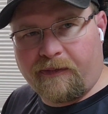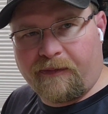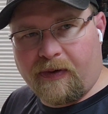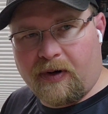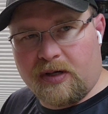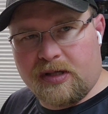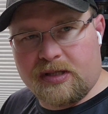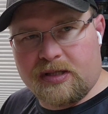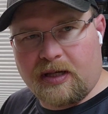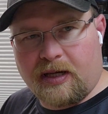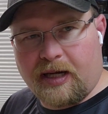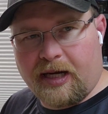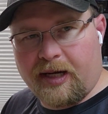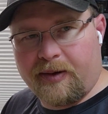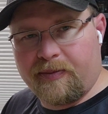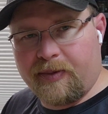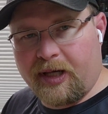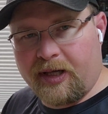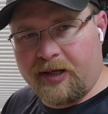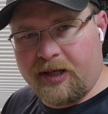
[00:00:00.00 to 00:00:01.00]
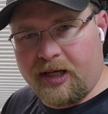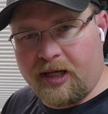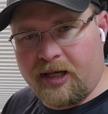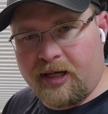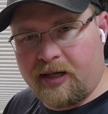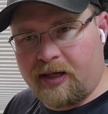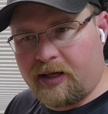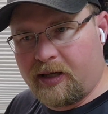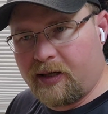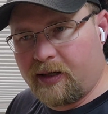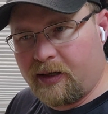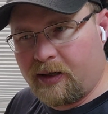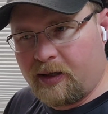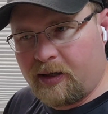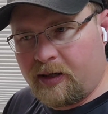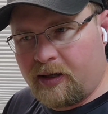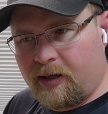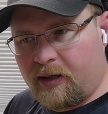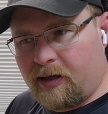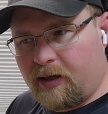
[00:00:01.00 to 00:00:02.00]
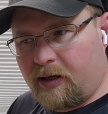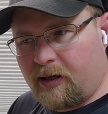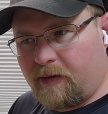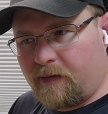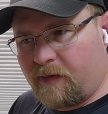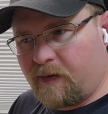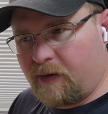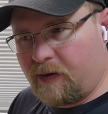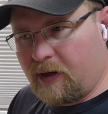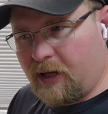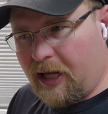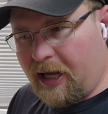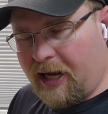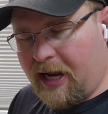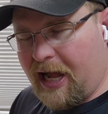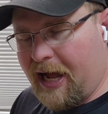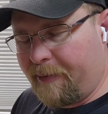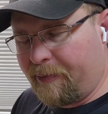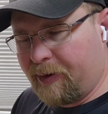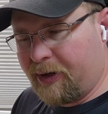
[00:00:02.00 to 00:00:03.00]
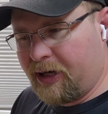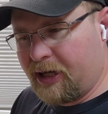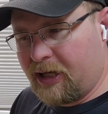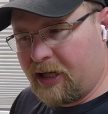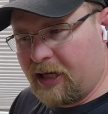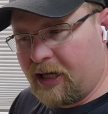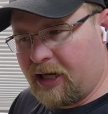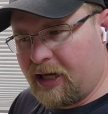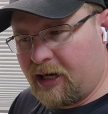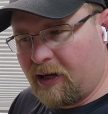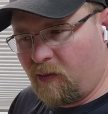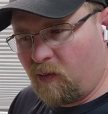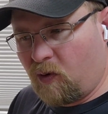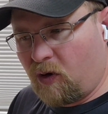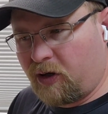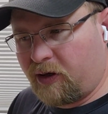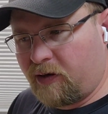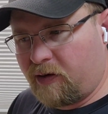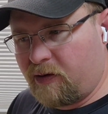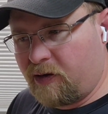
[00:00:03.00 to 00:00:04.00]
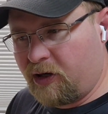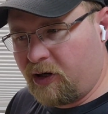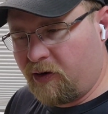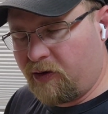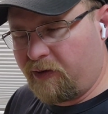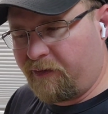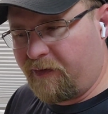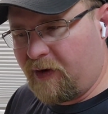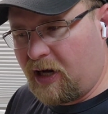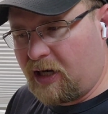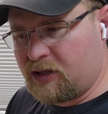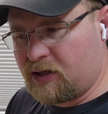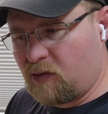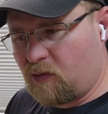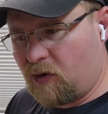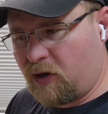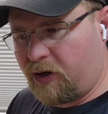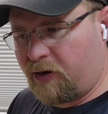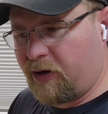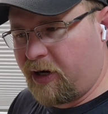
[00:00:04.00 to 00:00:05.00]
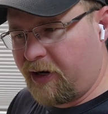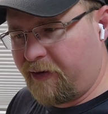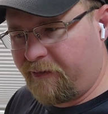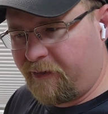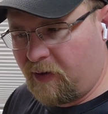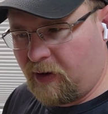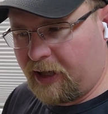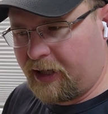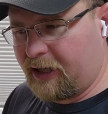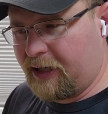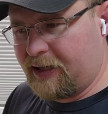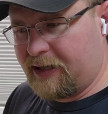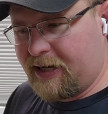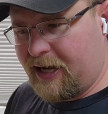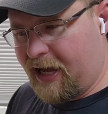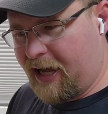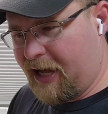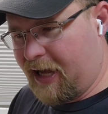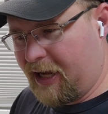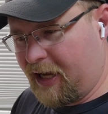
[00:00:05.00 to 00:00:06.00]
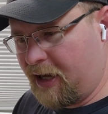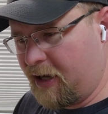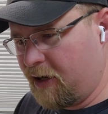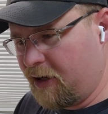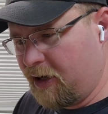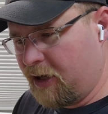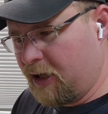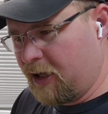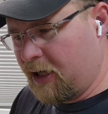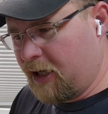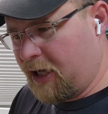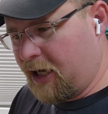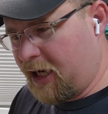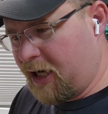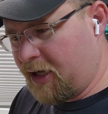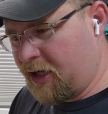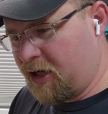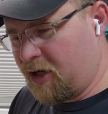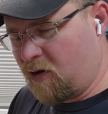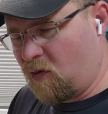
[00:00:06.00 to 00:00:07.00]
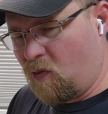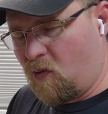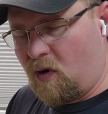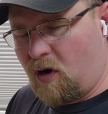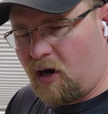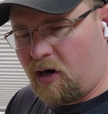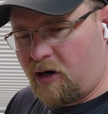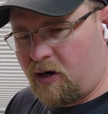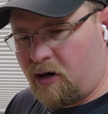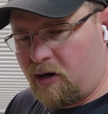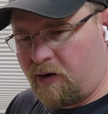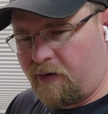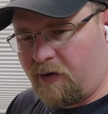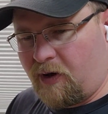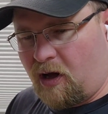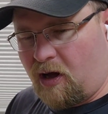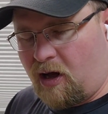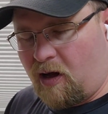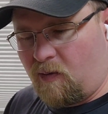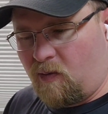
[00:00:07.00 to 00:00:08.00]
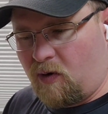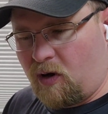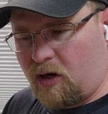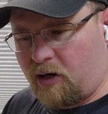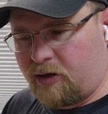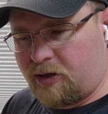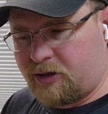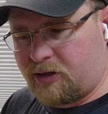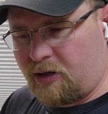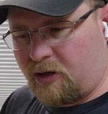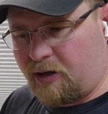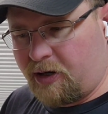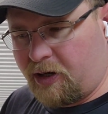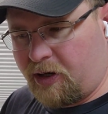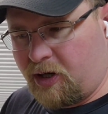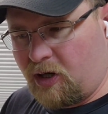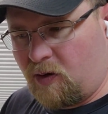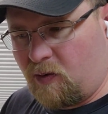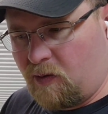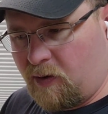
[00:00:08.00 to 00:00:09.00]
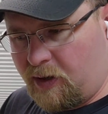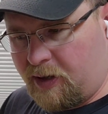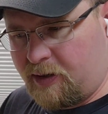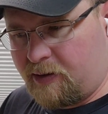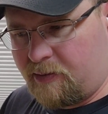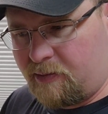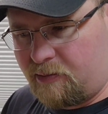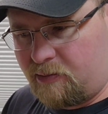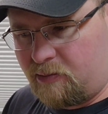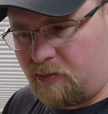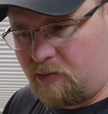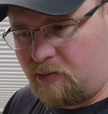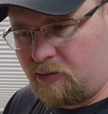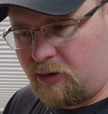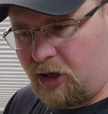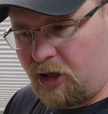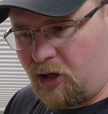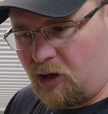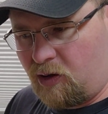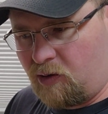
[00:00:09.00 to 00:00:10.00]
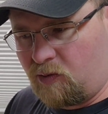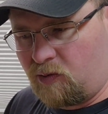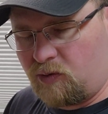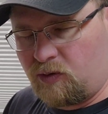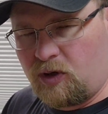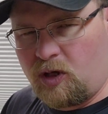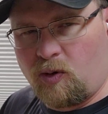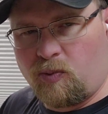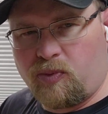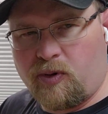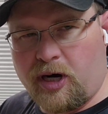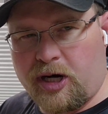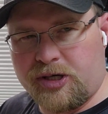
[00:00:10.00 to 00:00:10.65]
the first time, and then it happened again. It worked, the faucet worked great for like a day, and then the hot water started going, low